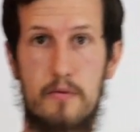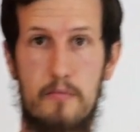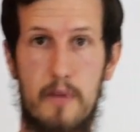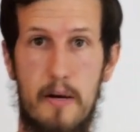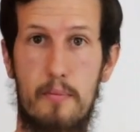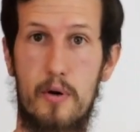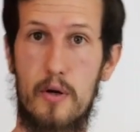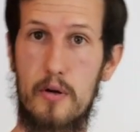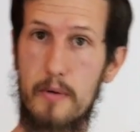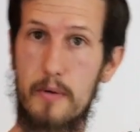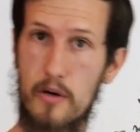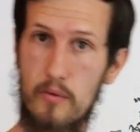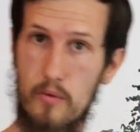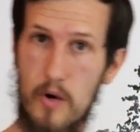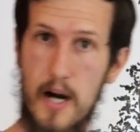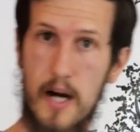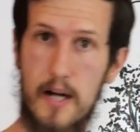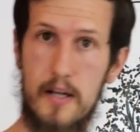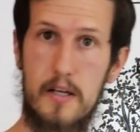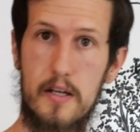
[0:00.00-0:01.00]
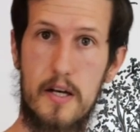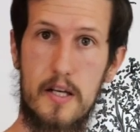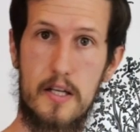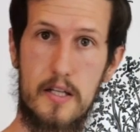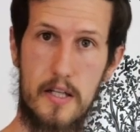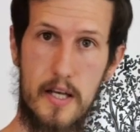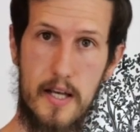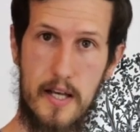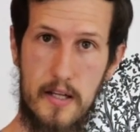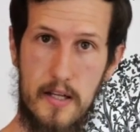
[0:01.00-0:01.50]
We might put a little bit of rock
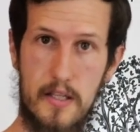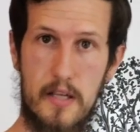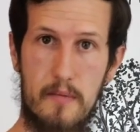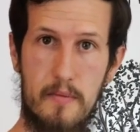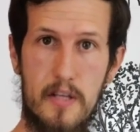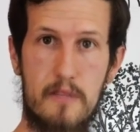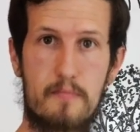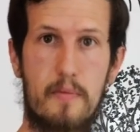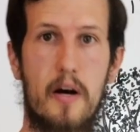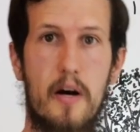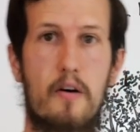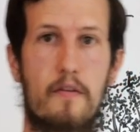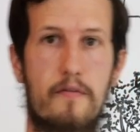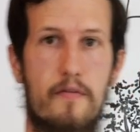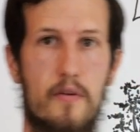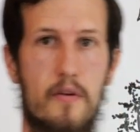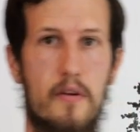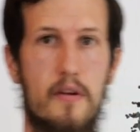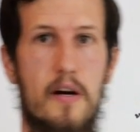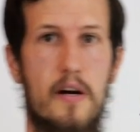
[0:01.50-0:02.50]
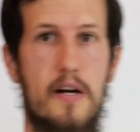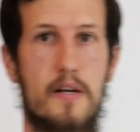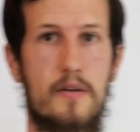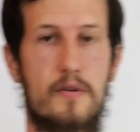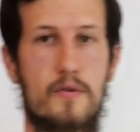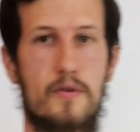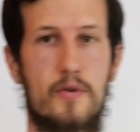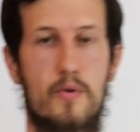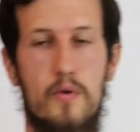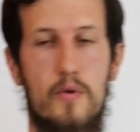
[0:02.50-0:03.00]
dust in some of these
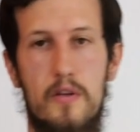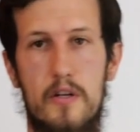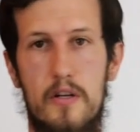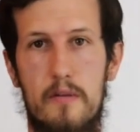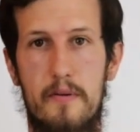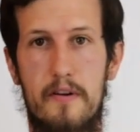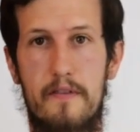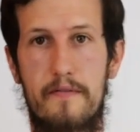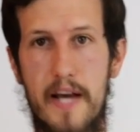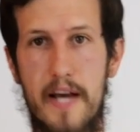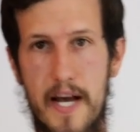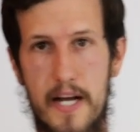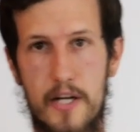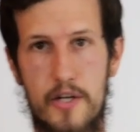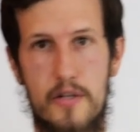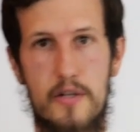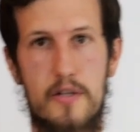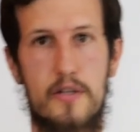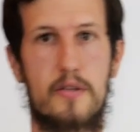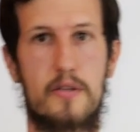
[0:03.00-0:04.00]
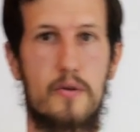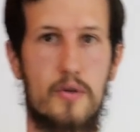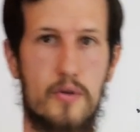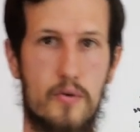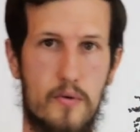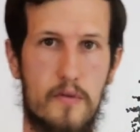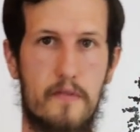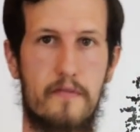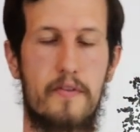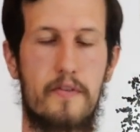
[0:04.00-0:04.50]
biofertilizers or a little bit of ashes, those
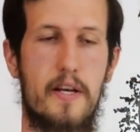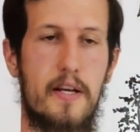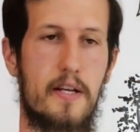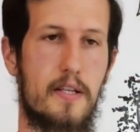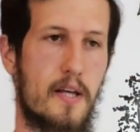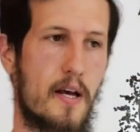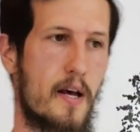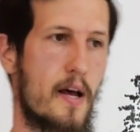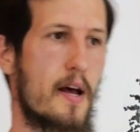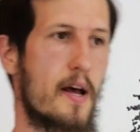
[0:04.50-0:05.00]
sorts of things.